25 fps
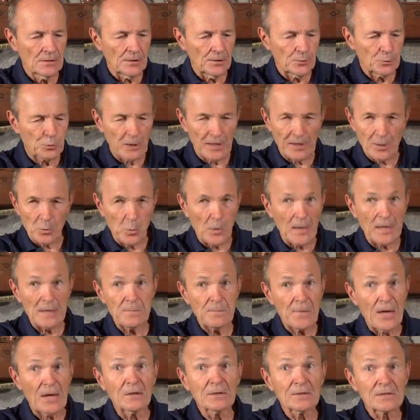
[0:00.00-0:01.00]
They trade
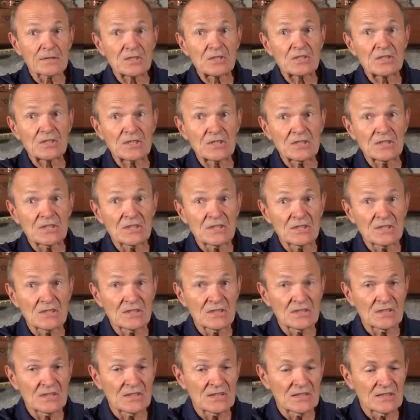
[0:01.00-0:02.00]
weight belts.
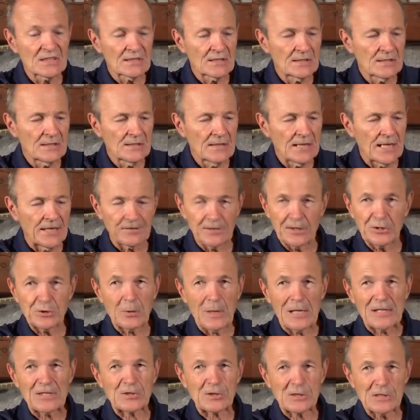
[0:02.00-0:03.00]
And they
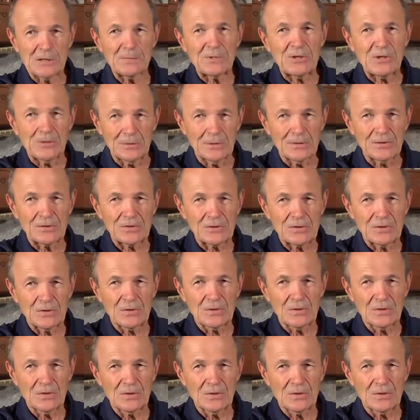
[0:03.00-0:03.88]
trade scuba units.